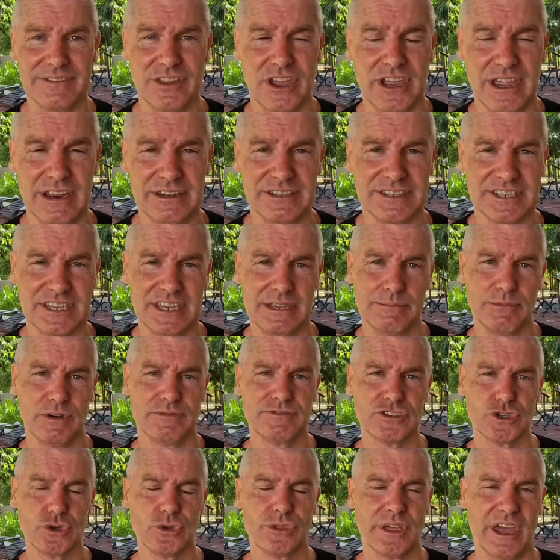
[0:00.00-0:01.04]
in that team
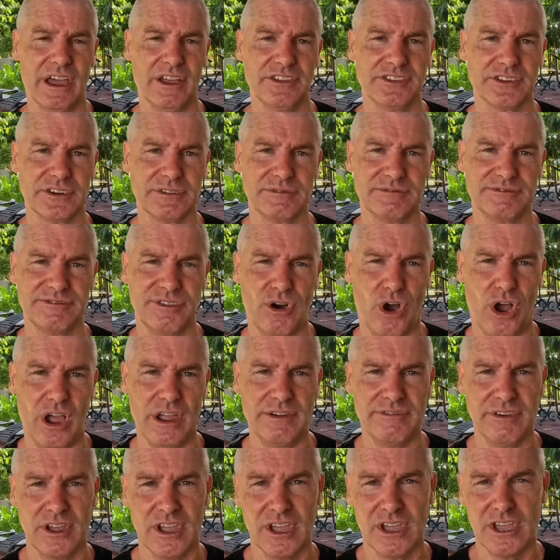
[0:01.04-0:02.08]
of
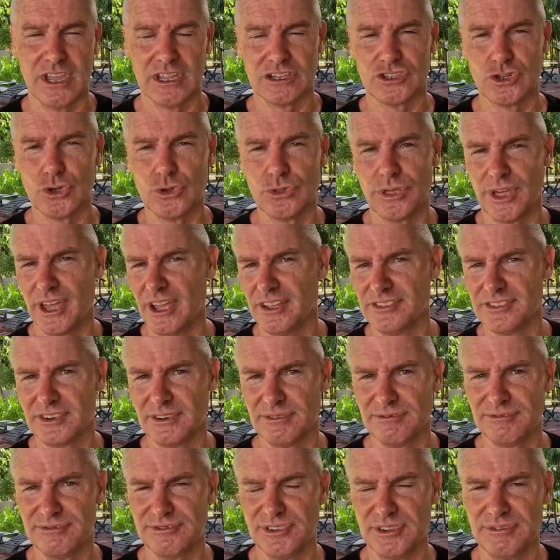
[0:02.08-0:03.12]
2005,
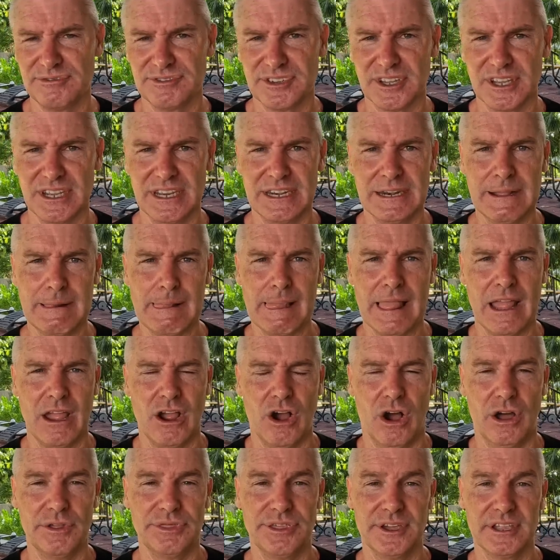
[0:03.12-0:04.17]
2015.
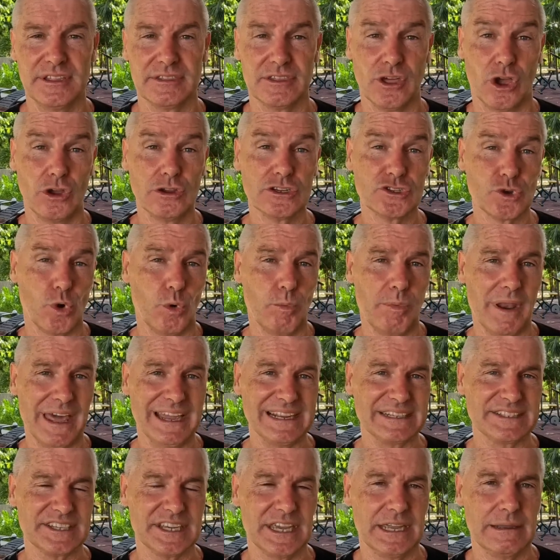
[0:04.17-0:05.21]
I think those All
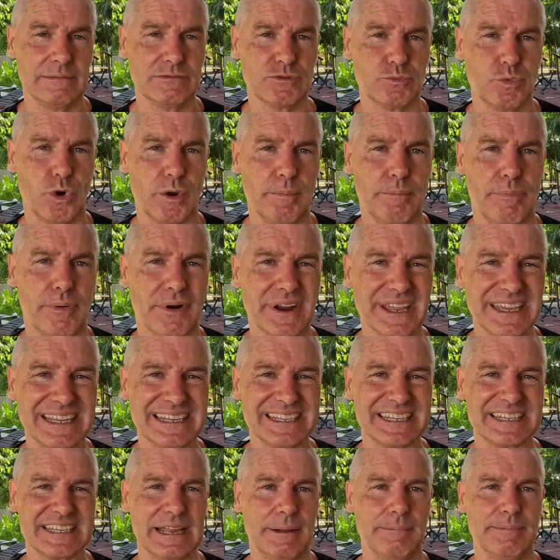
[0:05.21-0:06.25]
Black teams were
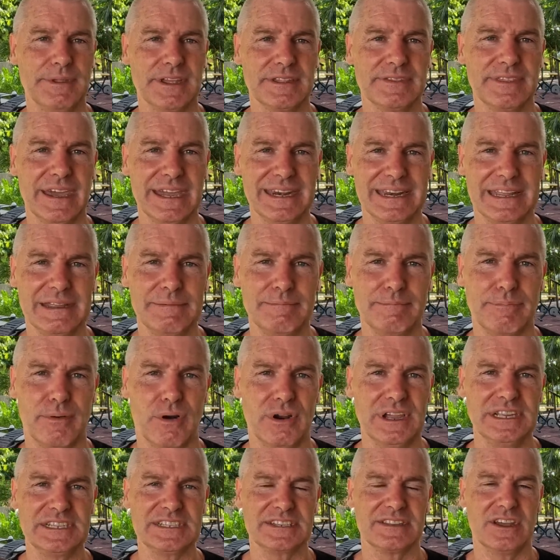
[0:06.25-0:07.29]
bringing something that
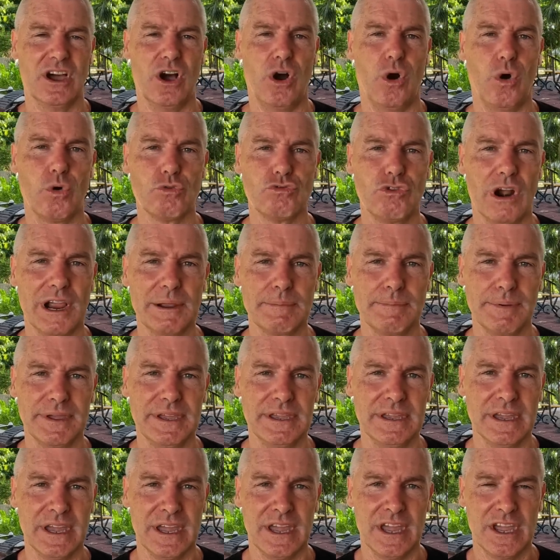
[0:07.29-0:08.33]
embraced the whole
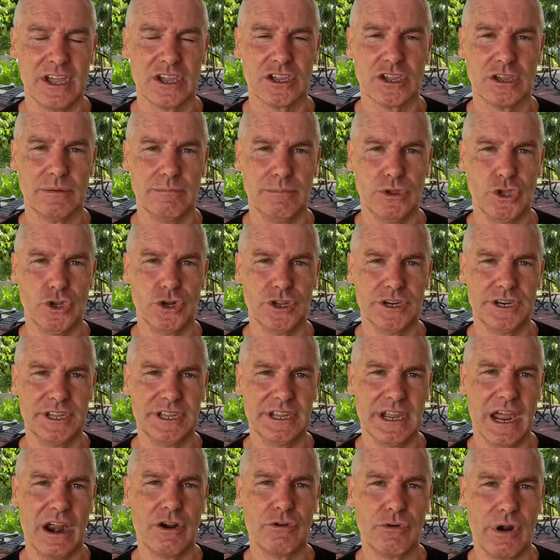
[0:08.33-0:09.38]
rugby
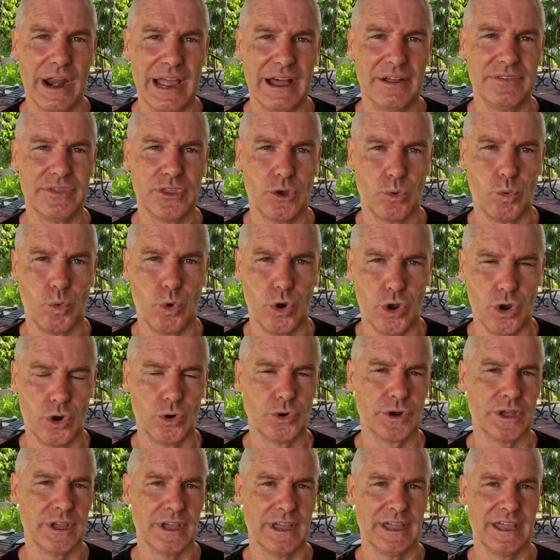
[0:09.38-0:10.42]
community around the
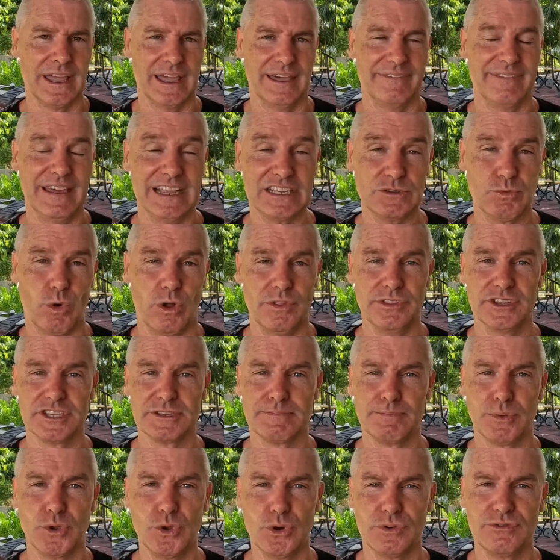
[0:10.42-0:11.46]
world. And that's what
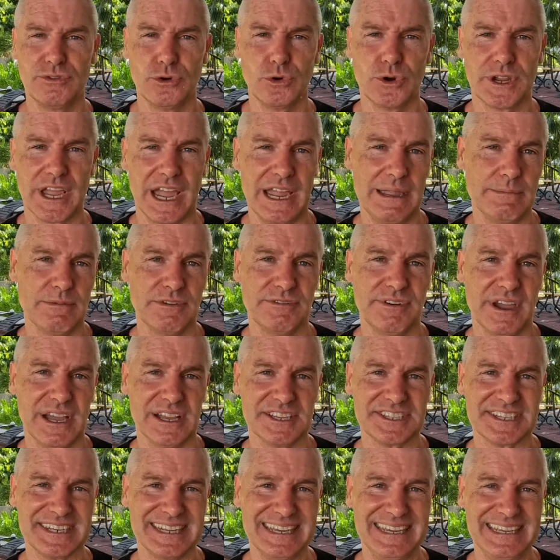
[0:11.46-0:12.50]
this beautiful game of
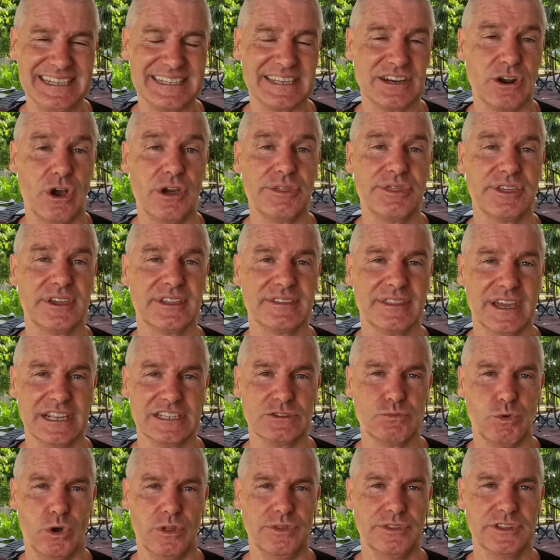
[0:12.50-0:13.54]
ours needs, and I think
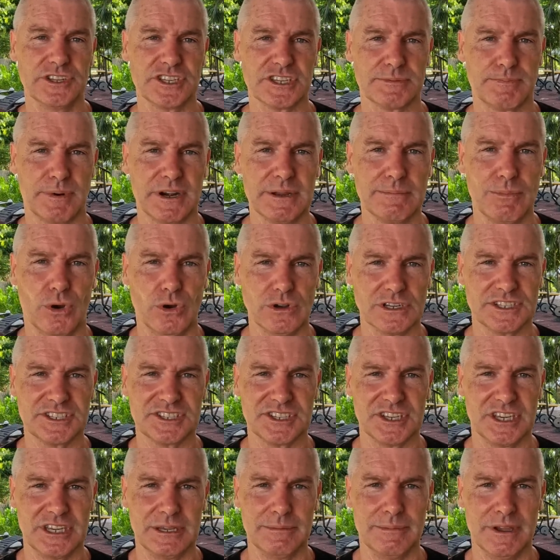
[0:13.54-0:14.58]
that's what the
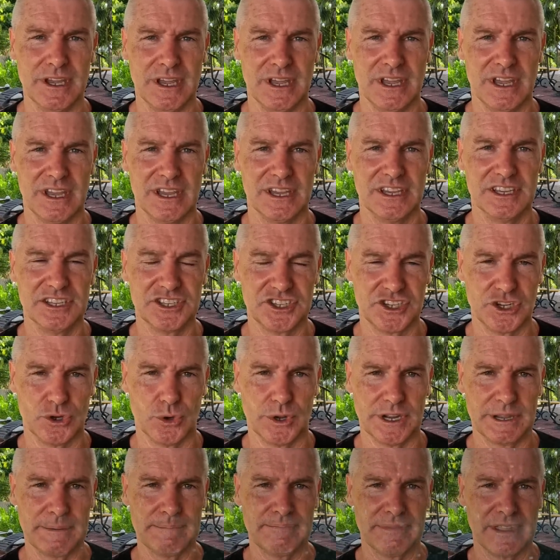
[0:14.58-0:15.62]
Springboks team is
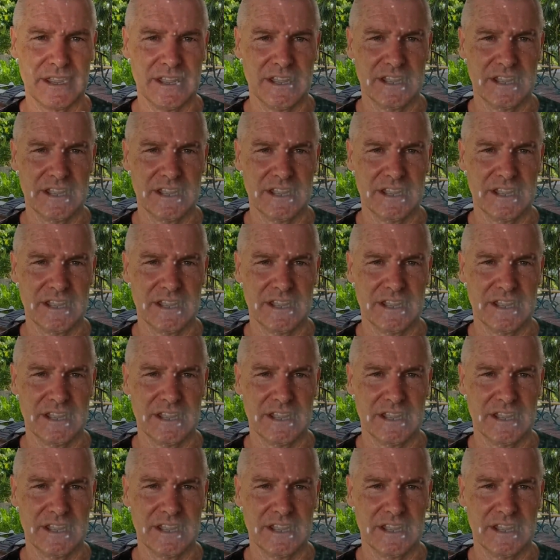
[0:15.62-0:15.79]
doing.